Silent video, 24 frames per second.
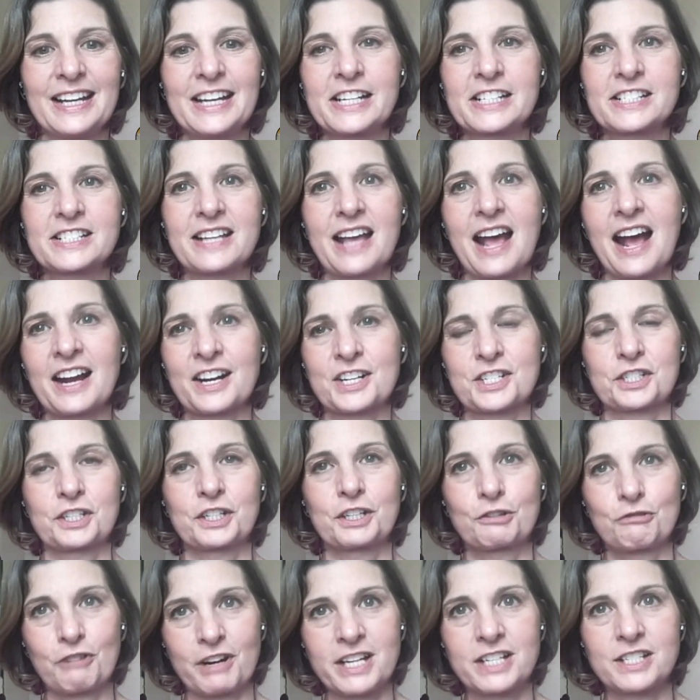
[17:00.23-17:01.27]
it's actually
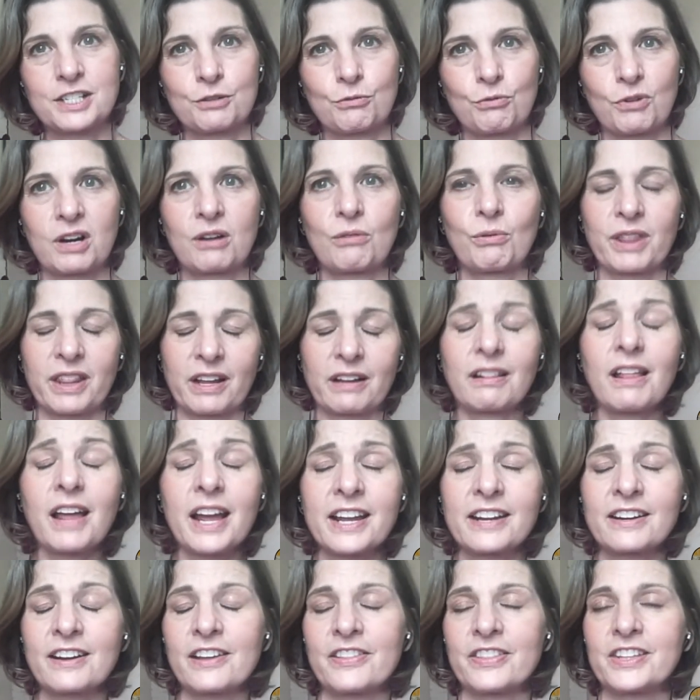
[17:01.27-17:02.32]
great to work with a
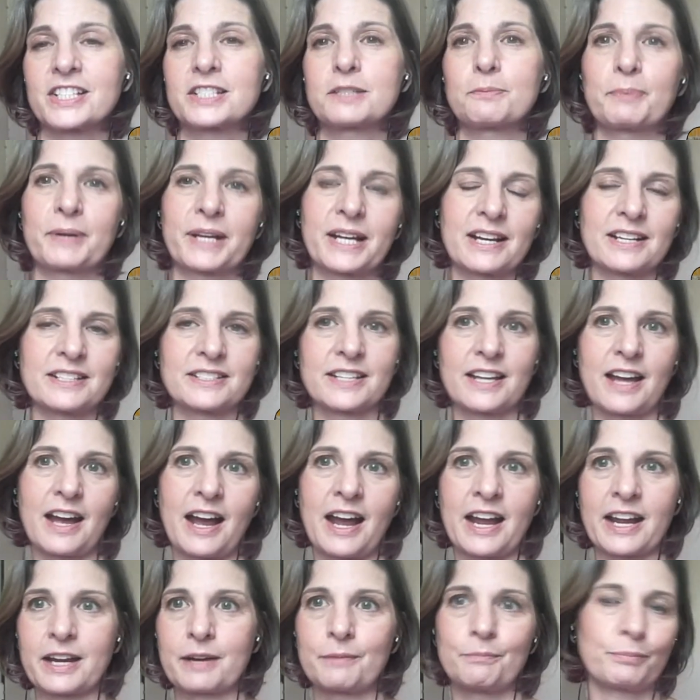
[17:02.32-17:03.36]
client on this because
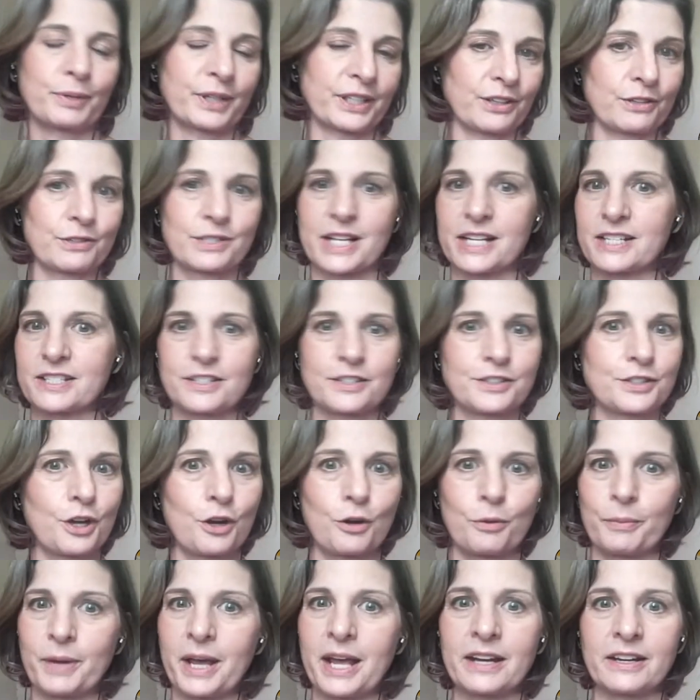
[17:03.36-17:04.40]
I can bring those lessons
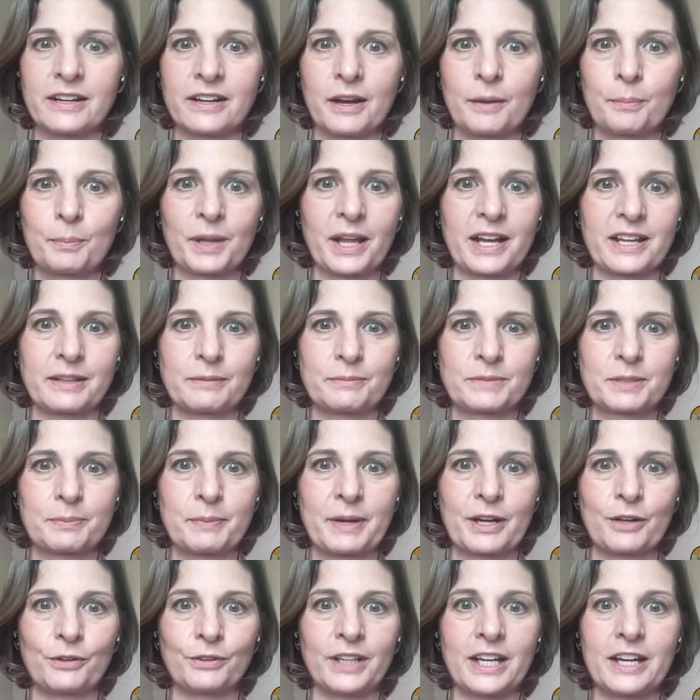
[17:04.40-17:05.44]
home and apply them to
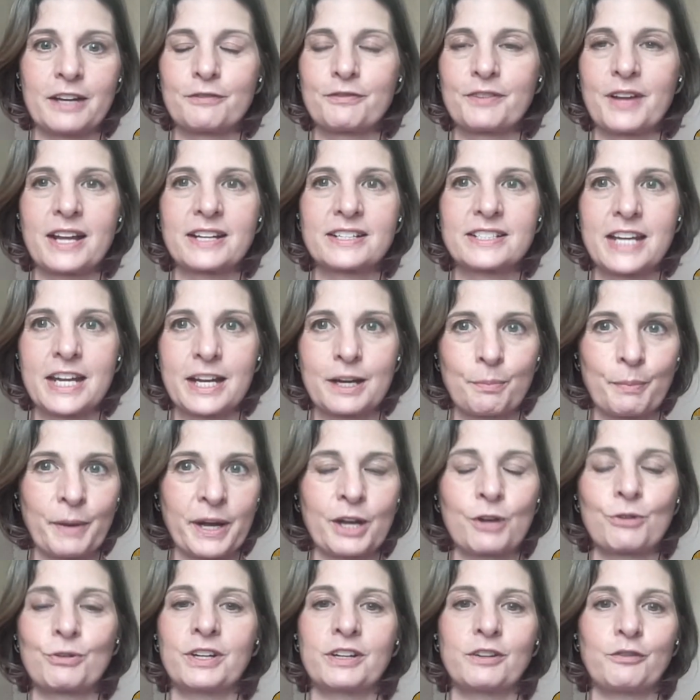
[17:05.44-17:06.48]
my own life, take
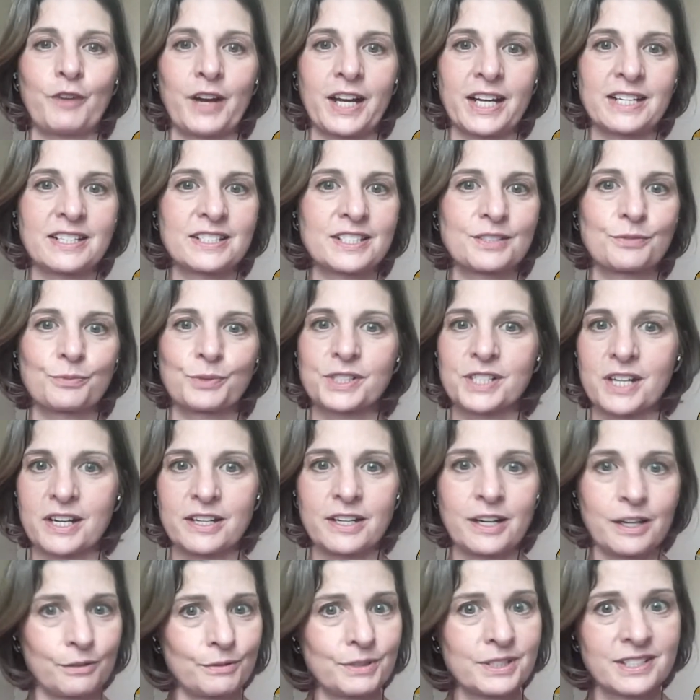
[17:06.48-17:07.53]
my own advice, which I
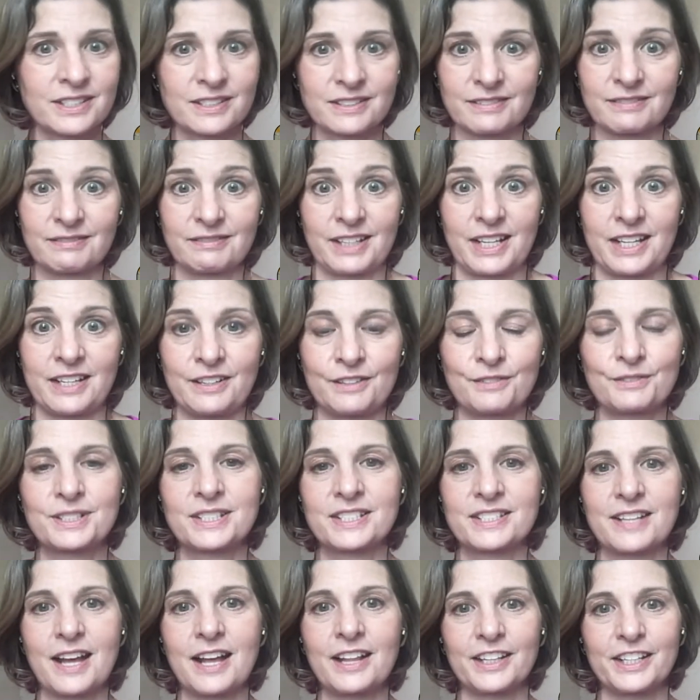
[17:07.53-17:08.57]
know it's
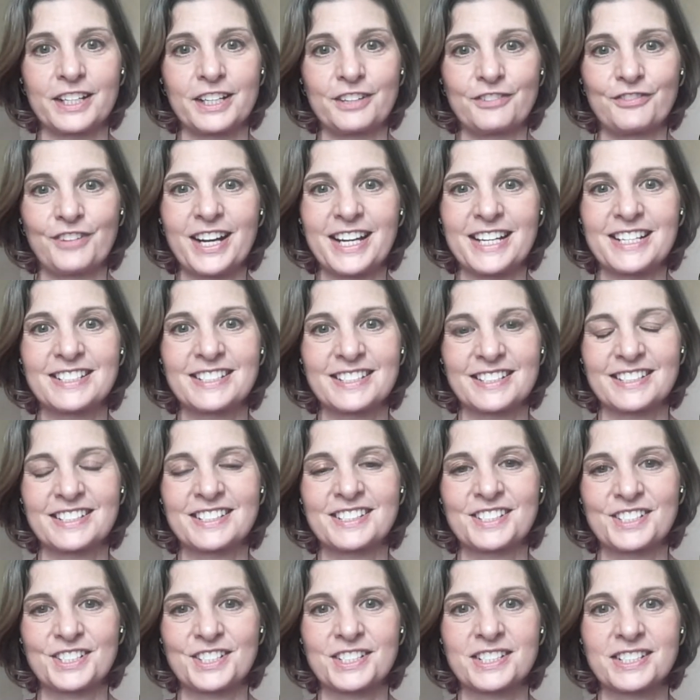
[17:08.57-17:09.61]
solid advice.
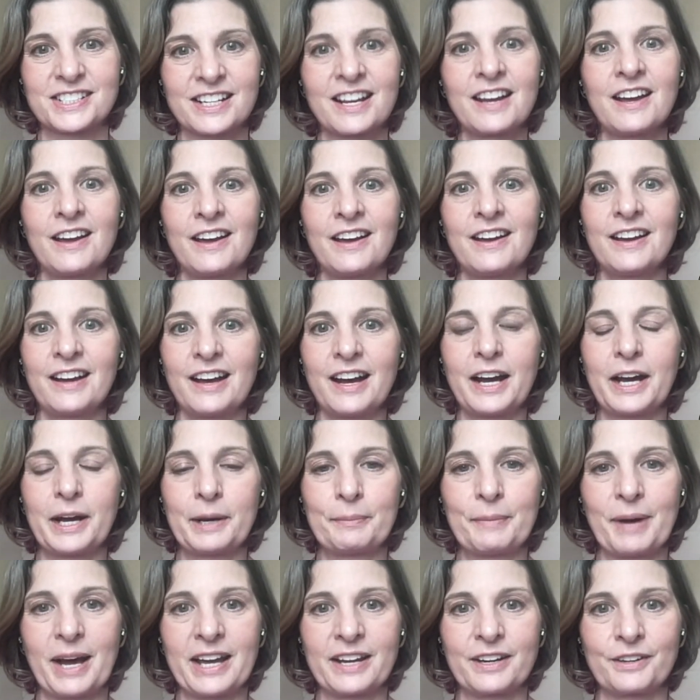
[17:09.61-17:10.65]
It's just
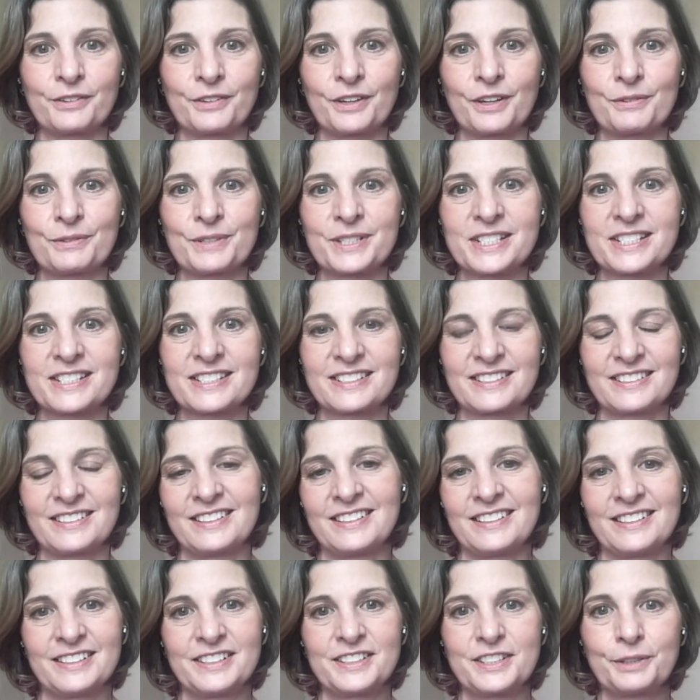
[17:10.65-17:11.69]
I don't always
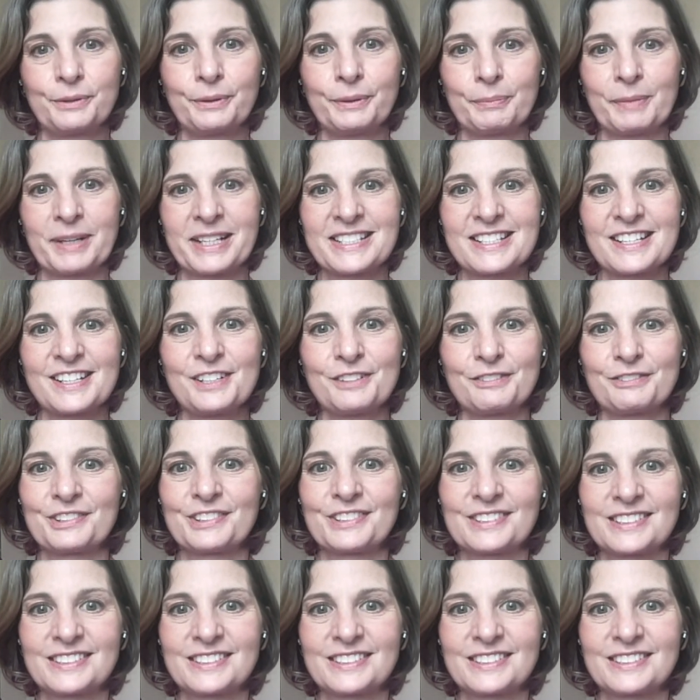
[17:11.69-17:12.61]
do it myself. So